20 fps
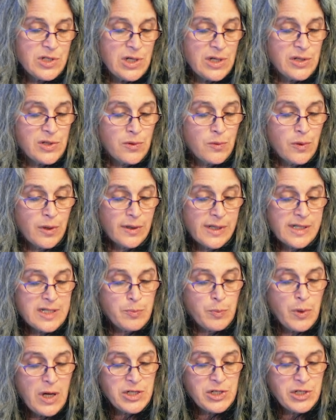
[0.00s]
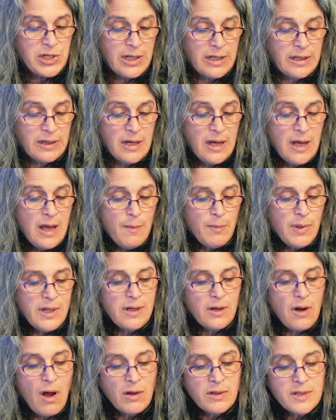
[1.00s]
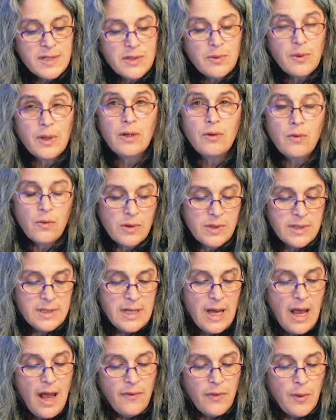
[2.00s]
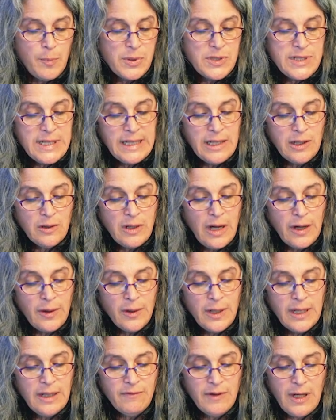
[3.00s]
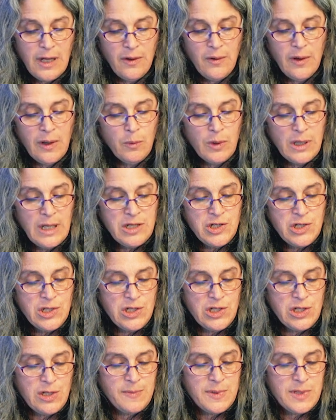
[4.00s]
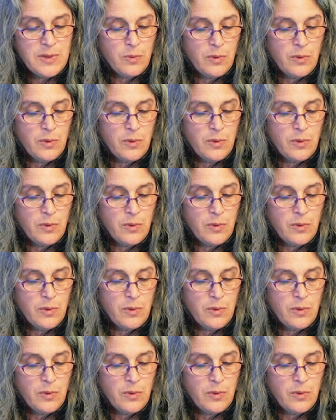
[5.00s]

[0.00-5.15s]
genderqueer expression, but it also ignores the particularity of caring relationships,